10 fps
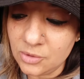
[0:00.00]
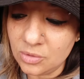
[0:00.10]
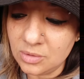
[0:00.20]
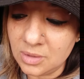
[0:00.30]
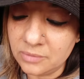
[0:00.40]
your
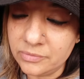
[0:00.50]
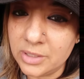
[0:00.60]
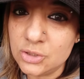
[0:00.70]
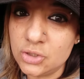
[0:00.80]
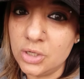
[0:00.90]
love
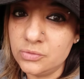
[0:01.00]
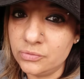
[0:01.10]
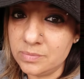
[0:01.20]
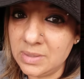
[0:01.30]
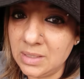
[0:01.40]
had changed
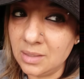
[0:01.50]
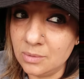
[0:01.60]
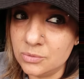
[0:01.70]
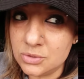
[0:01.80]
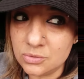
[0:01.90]
for me and it
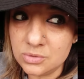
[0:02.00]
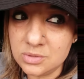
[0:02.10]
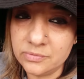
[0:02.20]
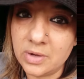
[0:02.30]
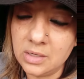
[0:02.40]
was so
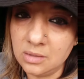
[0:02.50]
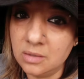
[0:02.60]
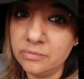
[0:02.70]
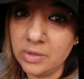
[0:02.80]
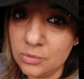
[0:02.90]
divine
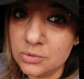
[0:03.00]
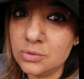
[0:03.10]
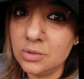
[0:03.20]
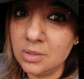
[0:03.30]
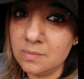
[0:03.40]
love that used
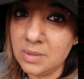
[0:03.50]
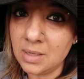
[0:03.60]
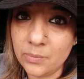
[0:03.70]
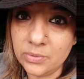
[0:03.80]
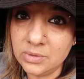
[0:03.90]
to give me
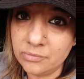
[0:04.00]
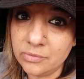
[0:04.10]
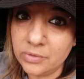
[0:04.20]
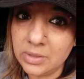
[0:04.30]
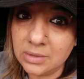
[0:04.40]
i will never
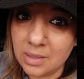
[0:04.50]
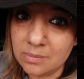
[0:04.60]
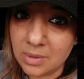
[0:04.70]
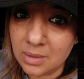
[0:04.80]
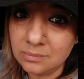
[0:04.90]
forget that
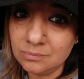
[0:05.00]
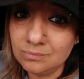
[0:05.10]
mom